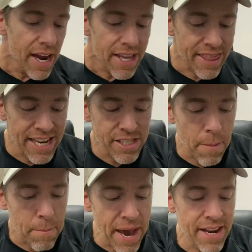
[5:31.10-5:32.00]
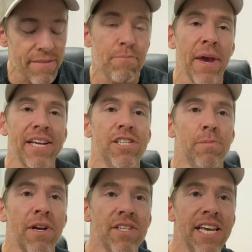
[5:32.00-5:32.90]
These are better pictures
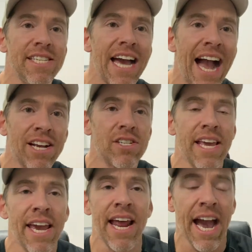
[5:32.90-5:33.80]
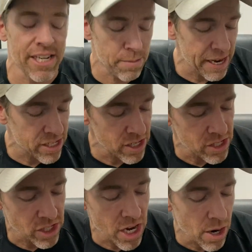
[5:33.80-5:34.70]
because these are actually in-hand
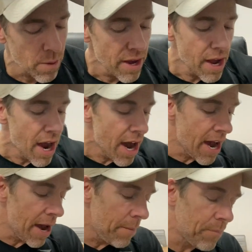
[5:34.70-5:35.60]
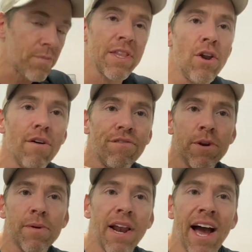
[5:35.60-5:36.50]
pictures, so um, they're not
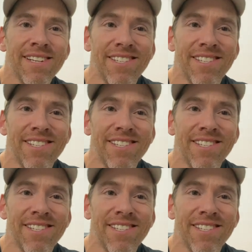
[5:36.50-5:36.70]
through glass.